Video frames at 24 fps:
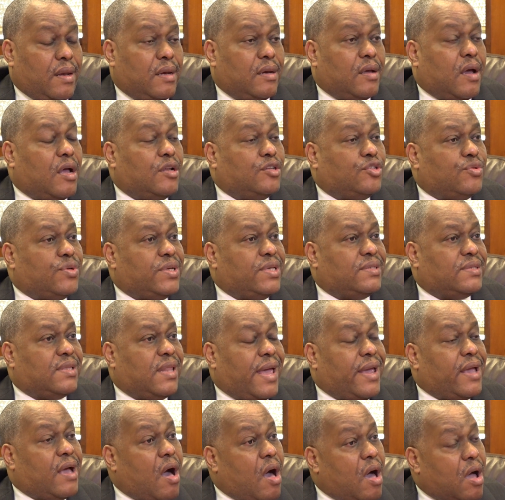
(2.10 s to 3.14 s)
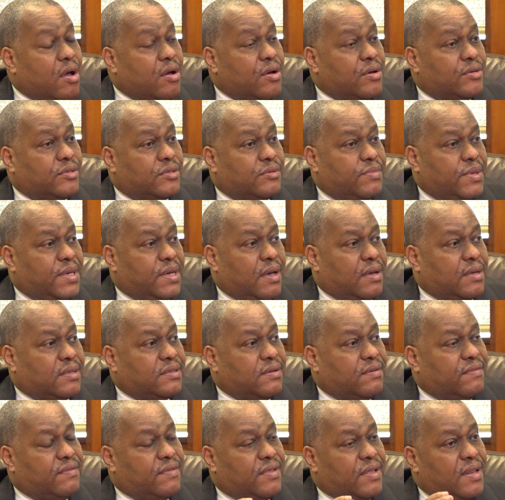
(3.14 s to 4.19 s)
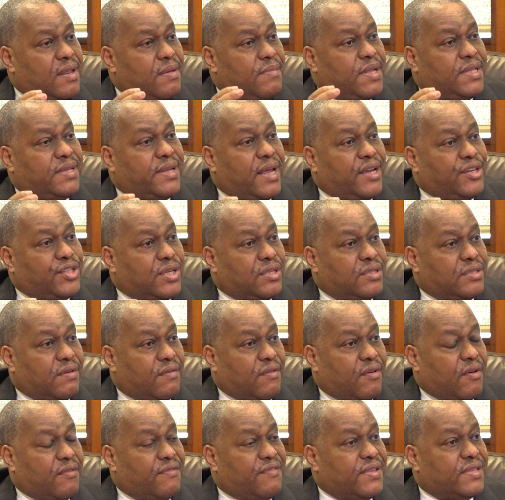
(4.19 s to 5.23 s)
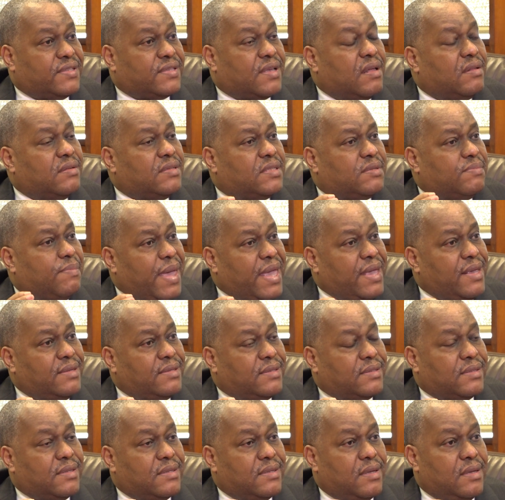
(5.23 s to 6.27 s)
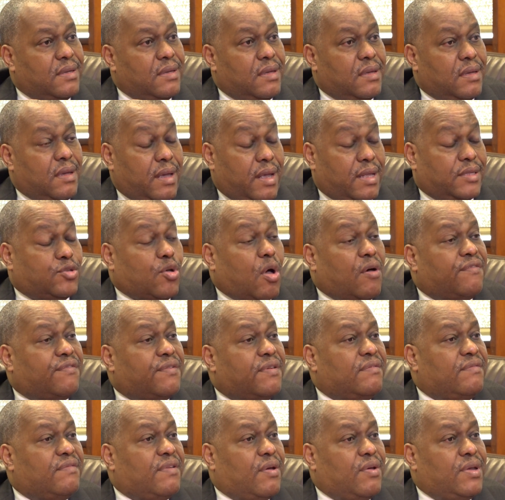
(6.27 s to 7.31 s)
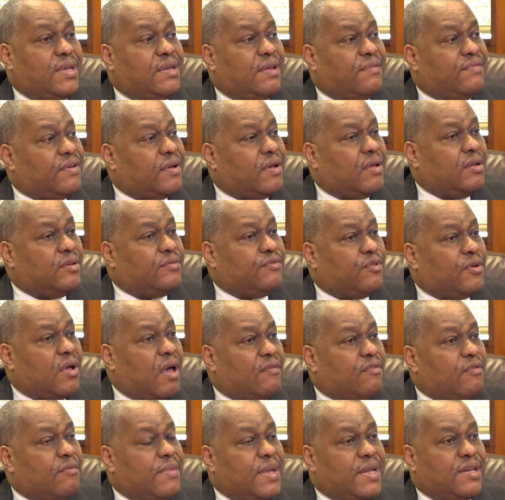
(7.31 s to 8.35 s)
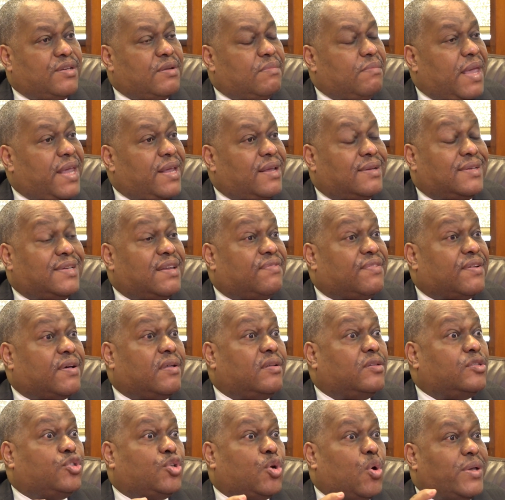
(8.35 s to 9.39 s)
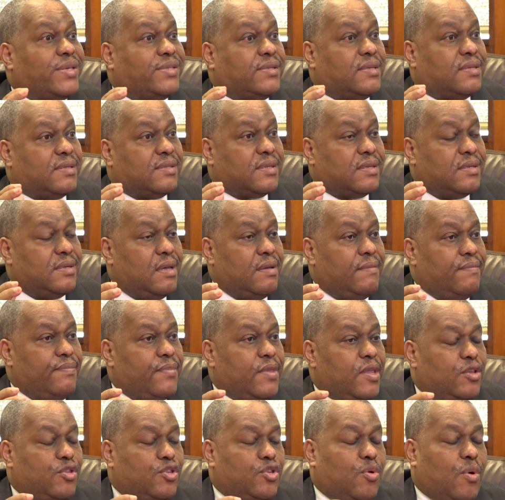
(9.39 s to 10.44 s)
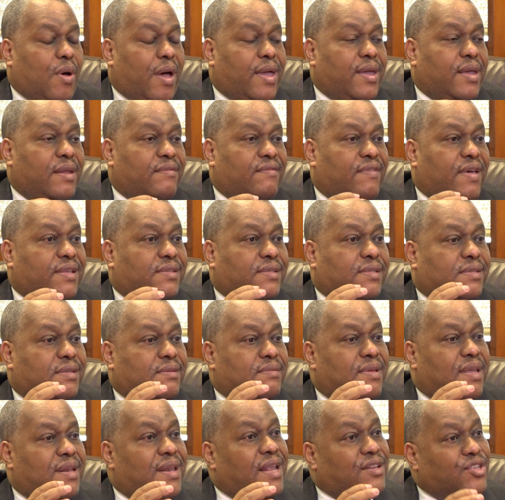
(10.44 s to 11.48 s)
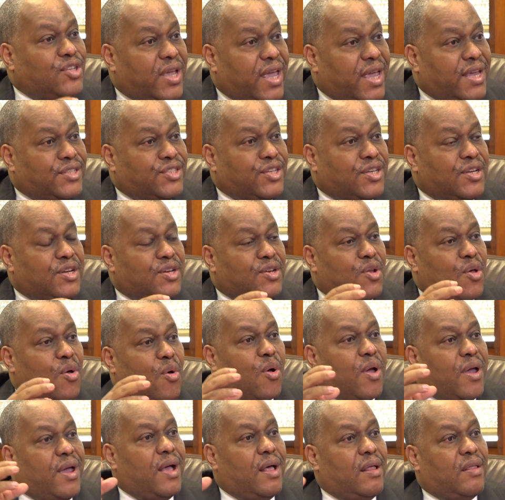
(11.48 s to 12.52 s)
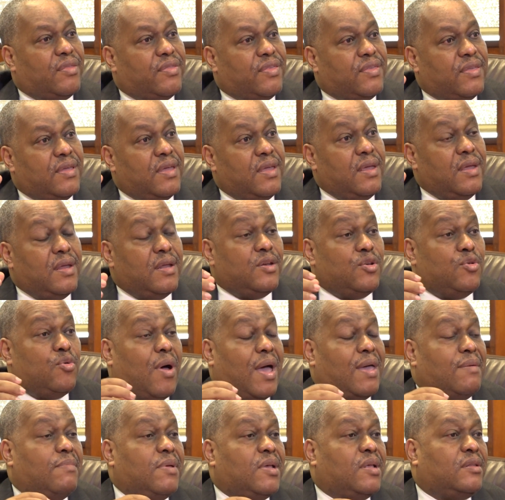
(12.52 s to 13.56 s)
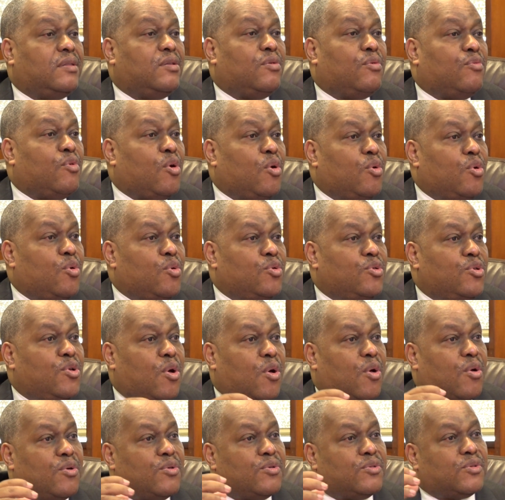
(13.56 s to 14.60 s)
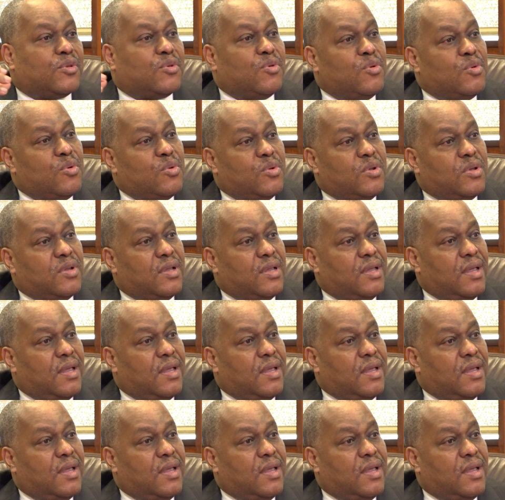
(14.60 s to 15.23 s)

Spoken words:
in countries like ours, because of the limitations of our fiscal space, it's often very difficult for government to make difficult choices. Do I invest in education or health? Do I build a road or a school?